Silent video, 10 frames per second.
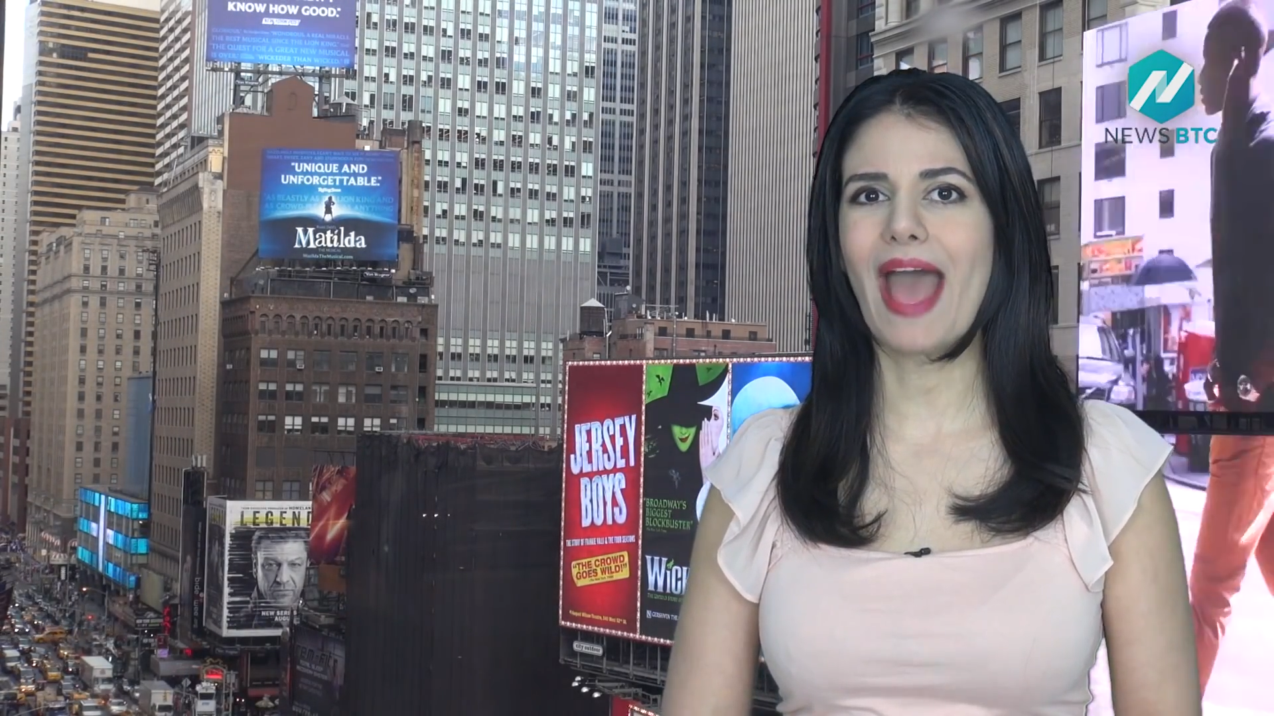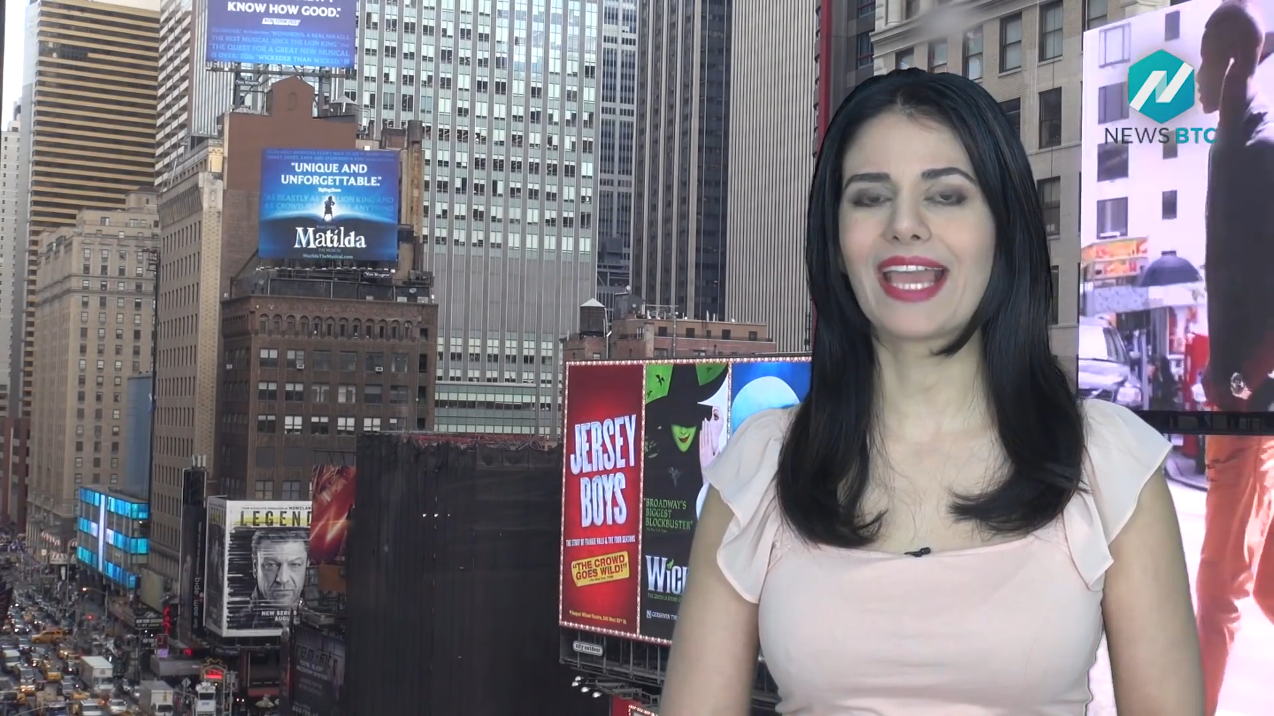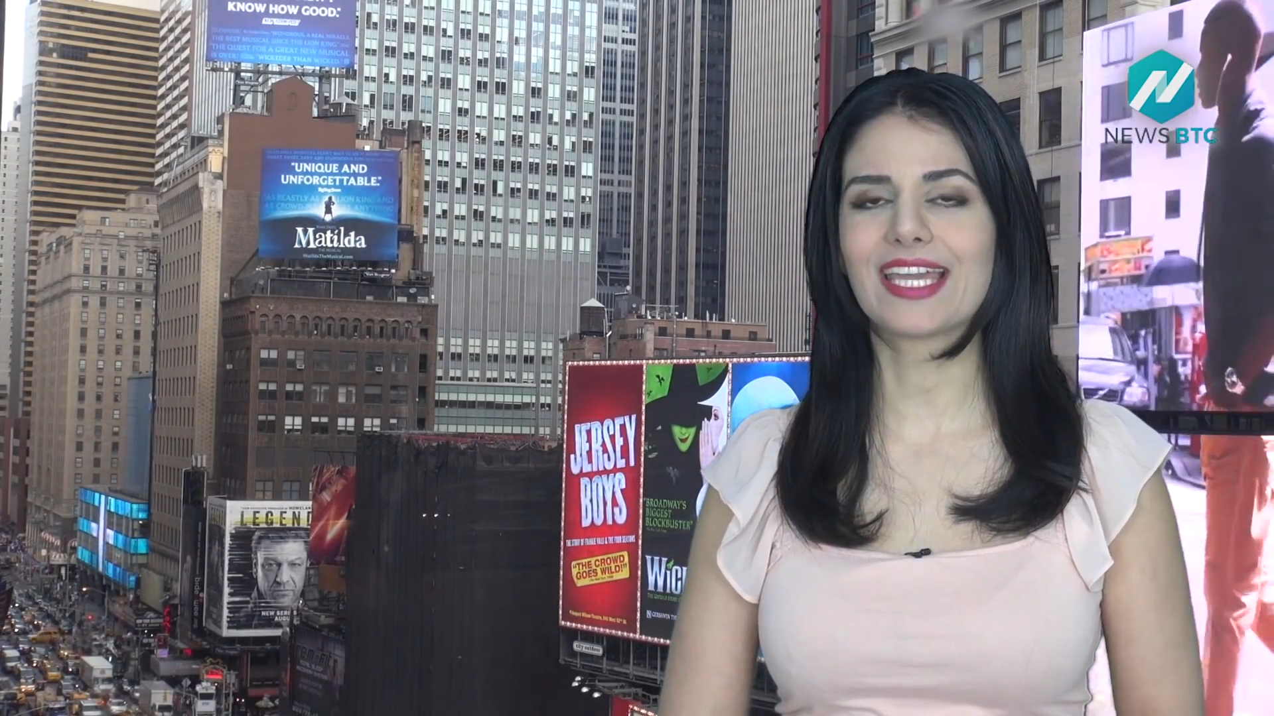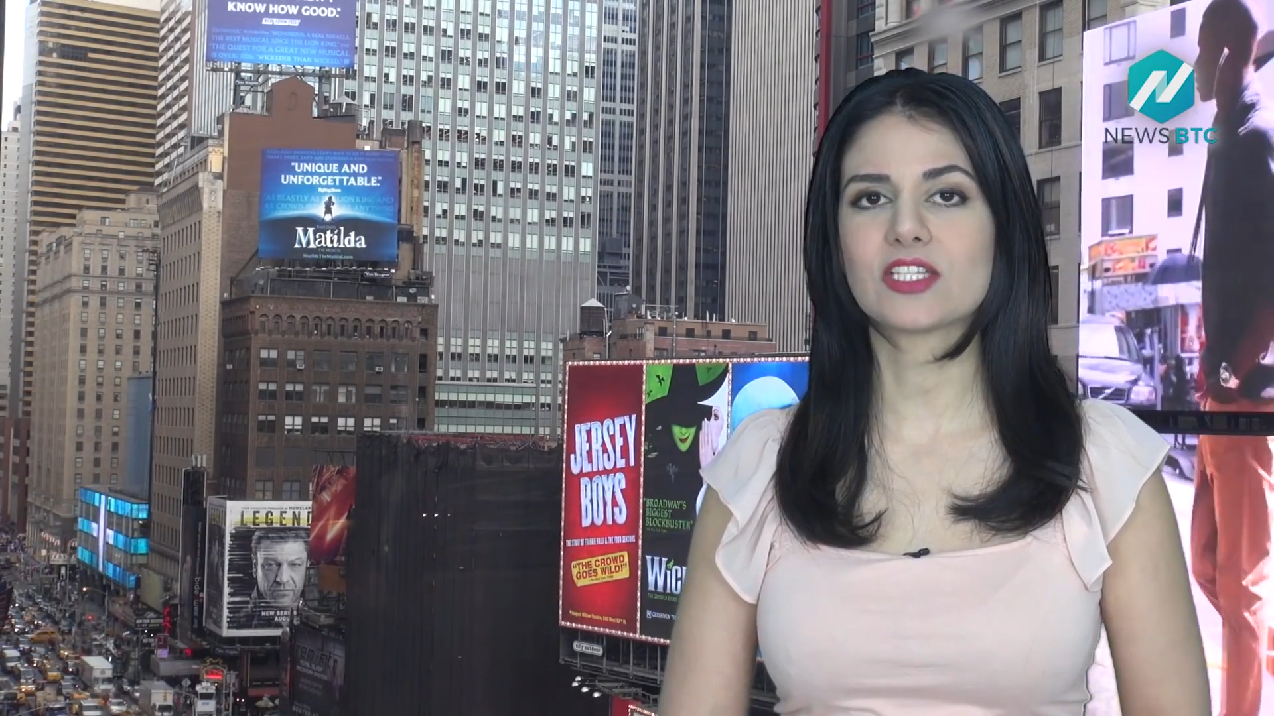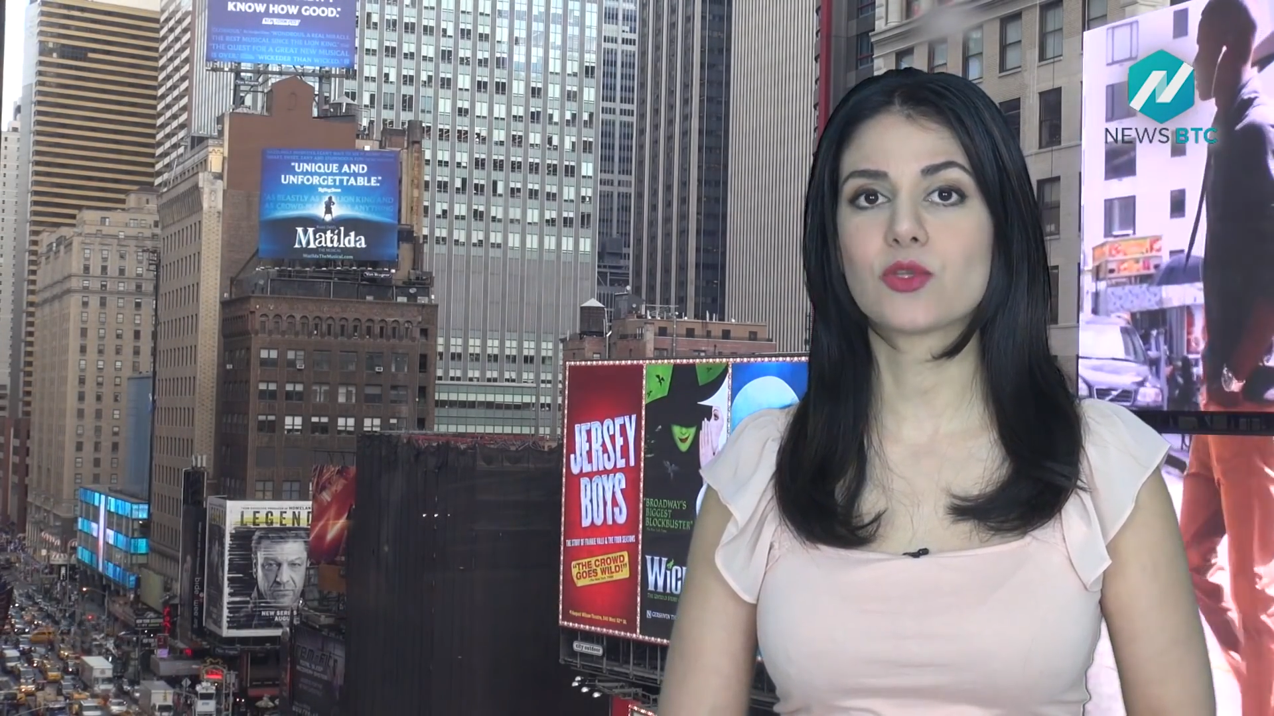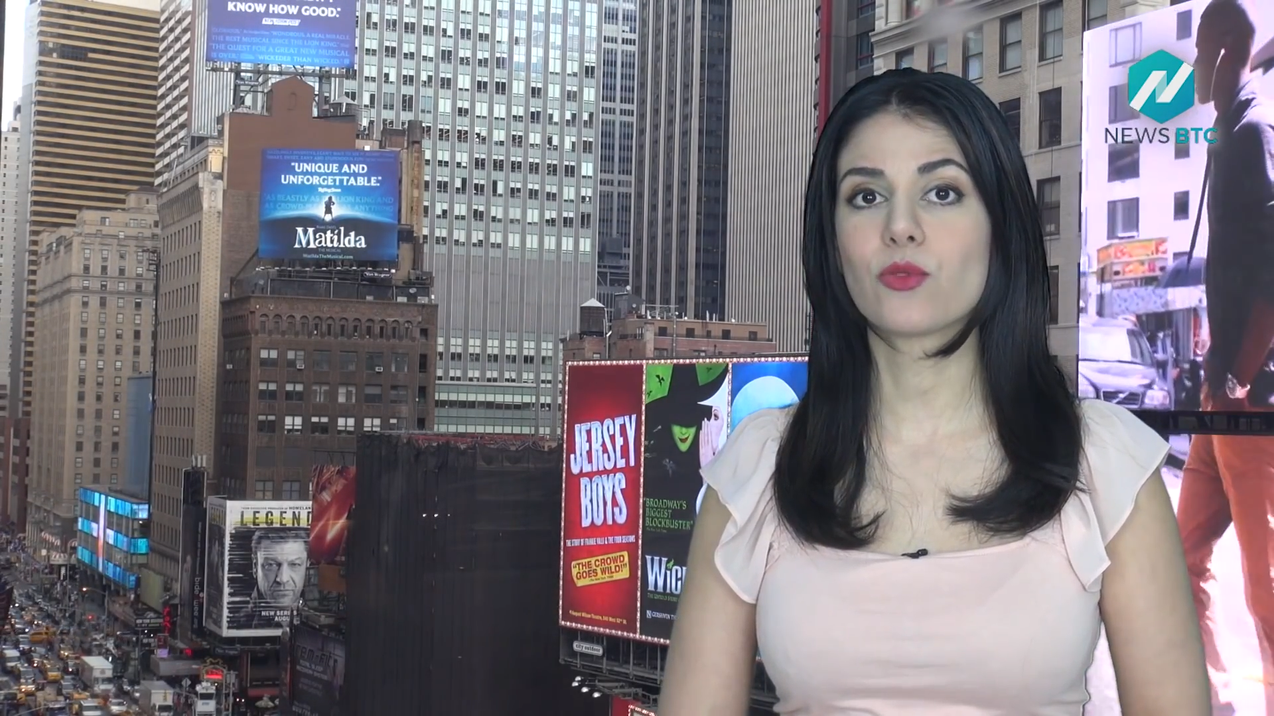back in